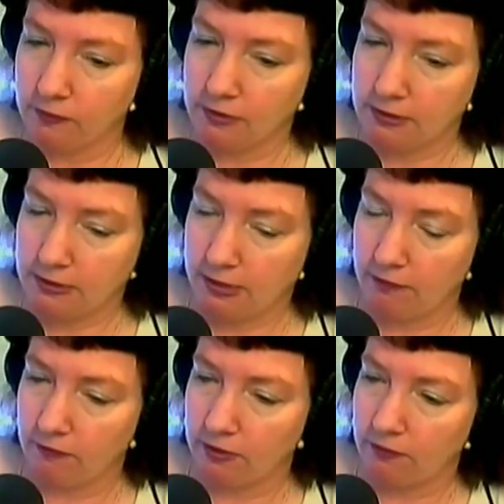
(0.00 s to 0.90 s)
give
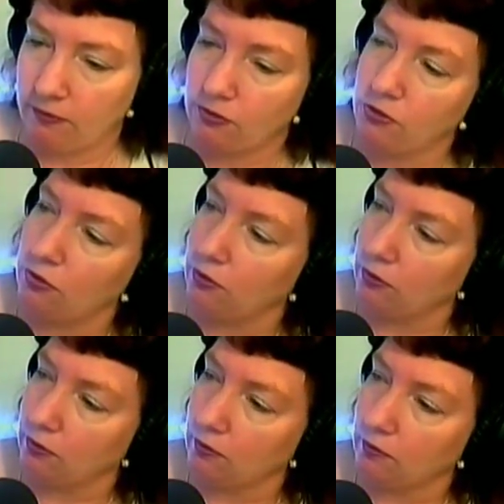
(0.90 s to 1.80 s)
give us
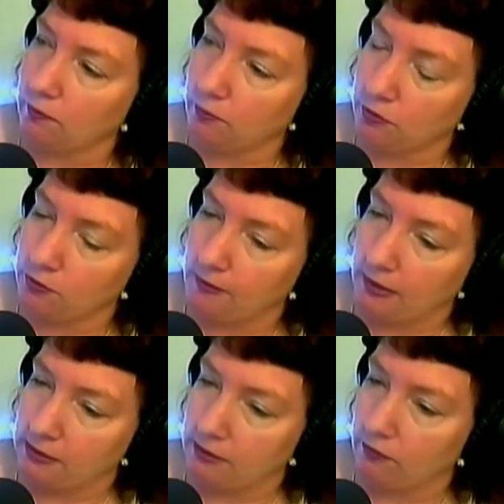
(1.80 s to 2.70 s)
your perspective
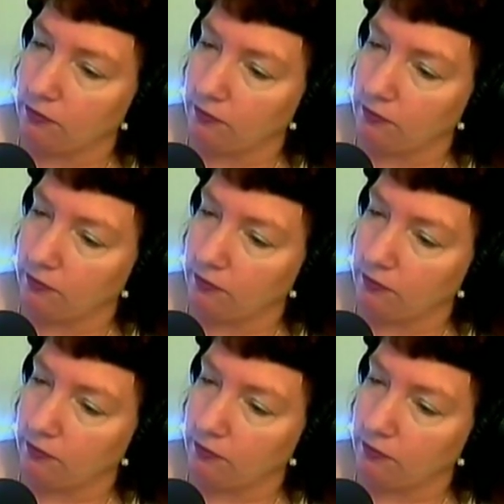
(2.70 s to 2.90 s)
or the Farm